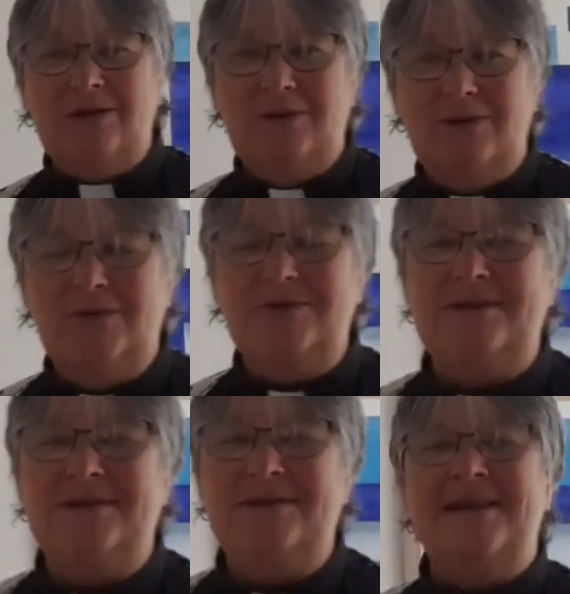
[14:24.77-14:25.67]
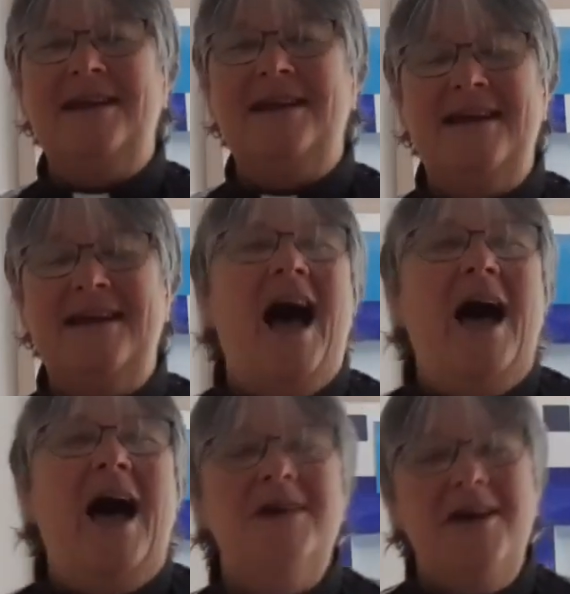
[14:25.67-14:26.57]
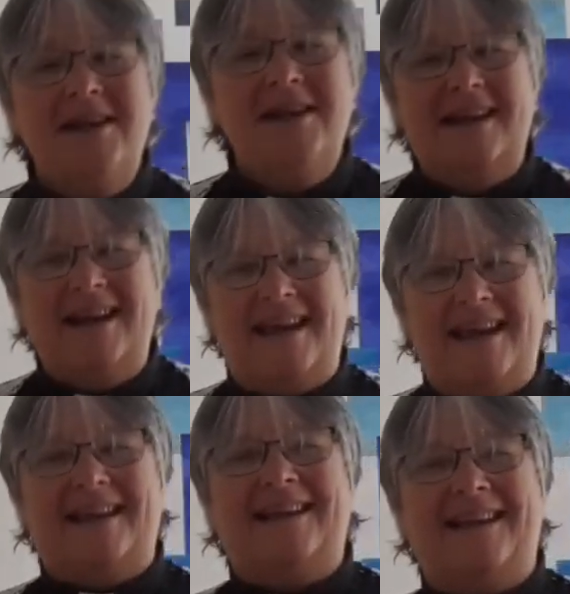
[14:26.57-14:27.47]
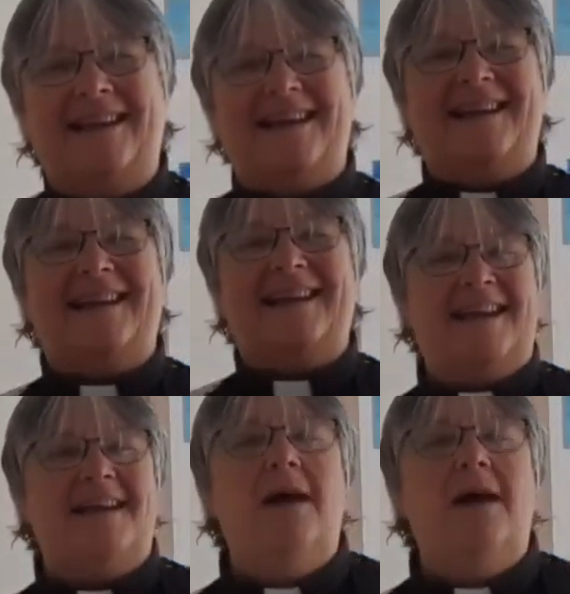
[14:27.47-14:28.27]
Lord. I'm gonna click, click, click.